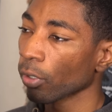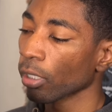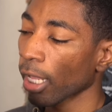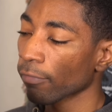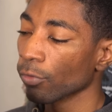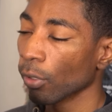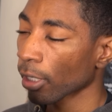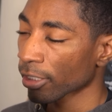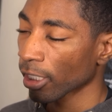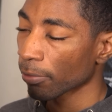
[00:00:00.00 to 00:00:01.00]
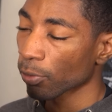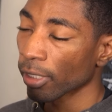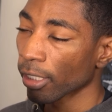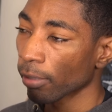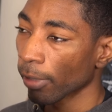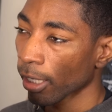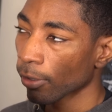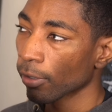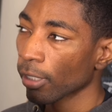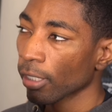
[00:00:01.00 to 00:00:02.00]
for a lot of new archetypes when they come
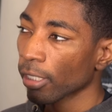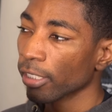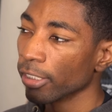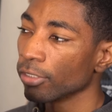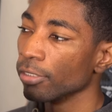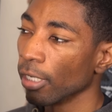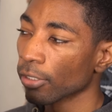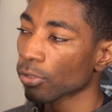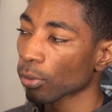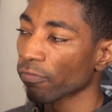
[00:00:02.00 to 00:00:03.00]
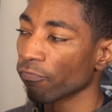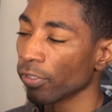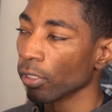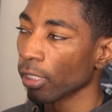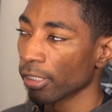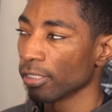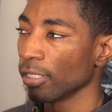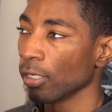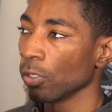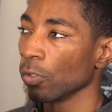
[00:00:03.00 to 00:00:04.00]
out, it does sort of feel as
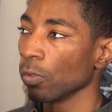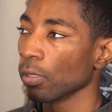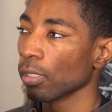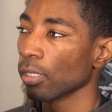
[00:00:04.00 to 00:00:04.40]
though,